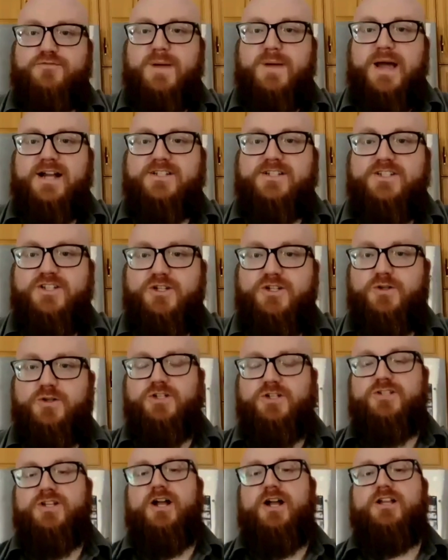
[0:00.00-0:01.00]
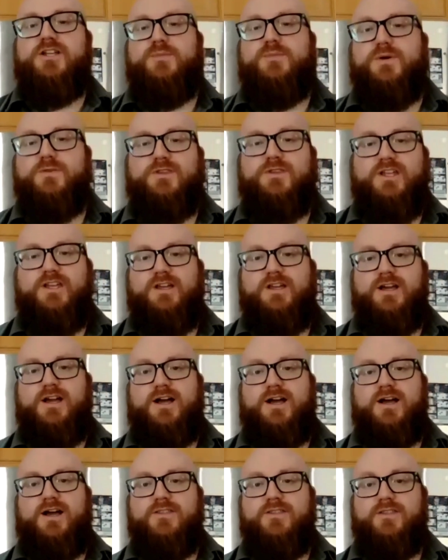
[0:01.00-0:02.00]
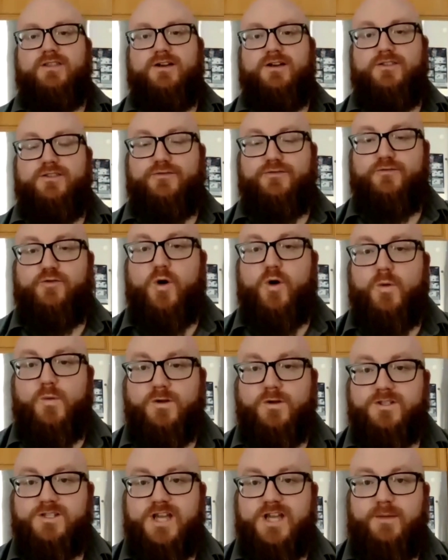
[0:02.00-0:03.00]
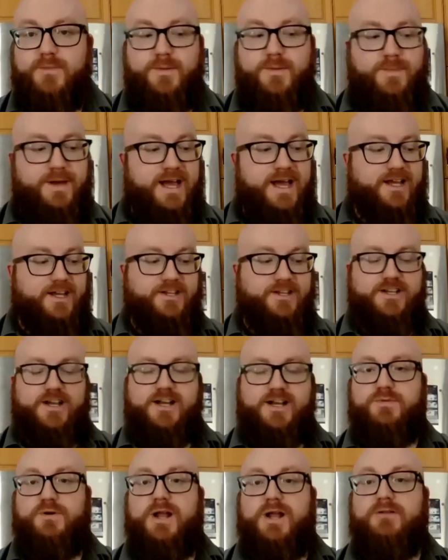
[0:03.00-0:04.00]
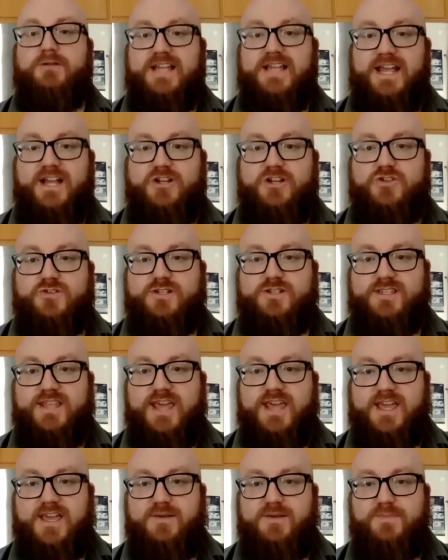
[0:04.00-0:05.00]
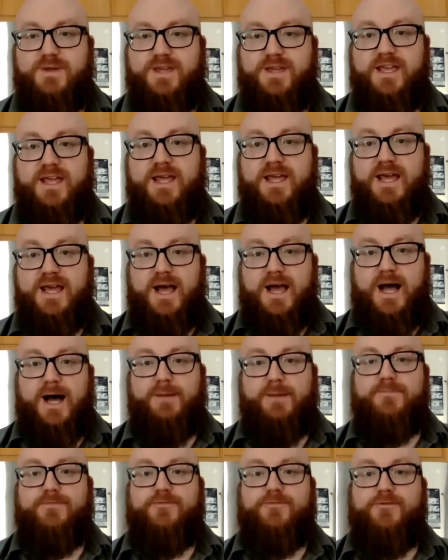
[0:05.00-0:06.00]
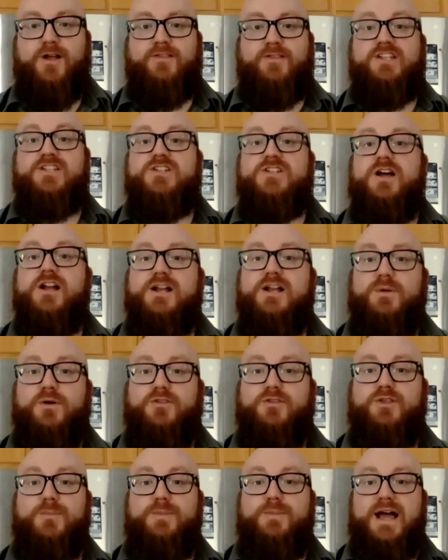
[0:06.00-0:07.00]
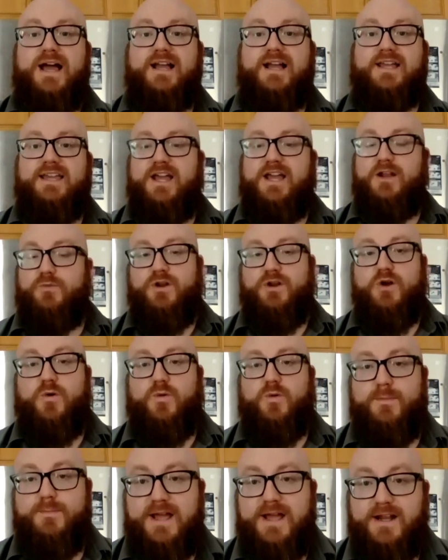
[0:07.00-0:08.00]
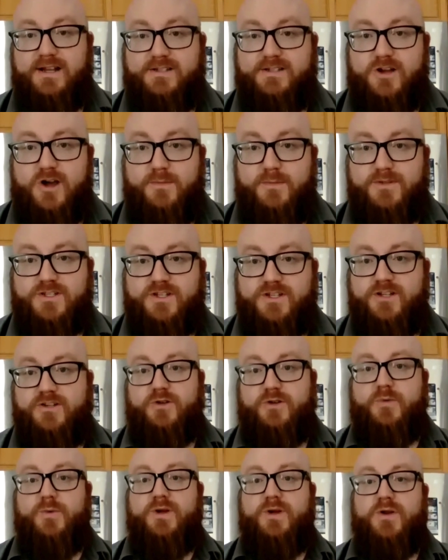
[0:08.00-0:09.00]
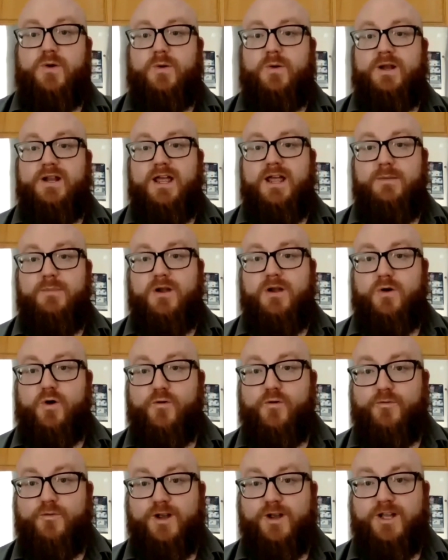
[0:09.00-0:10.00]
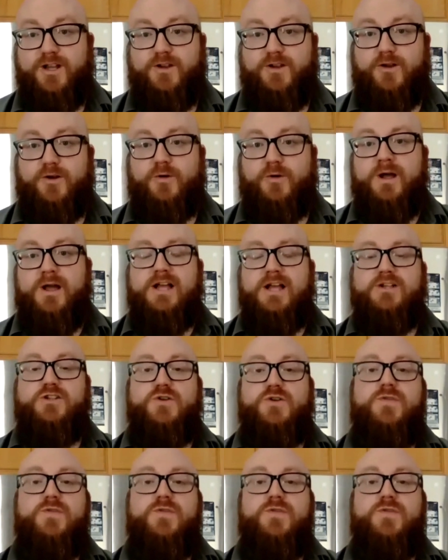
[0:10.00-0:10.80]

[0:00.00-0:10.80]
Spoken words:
Duff, back to you. You talked about the forwards coming back. You talked about how dangerous they can be up front. Let's talk about the back end. We know what Manny Thomas can do. We know what Naaman Hofer can do.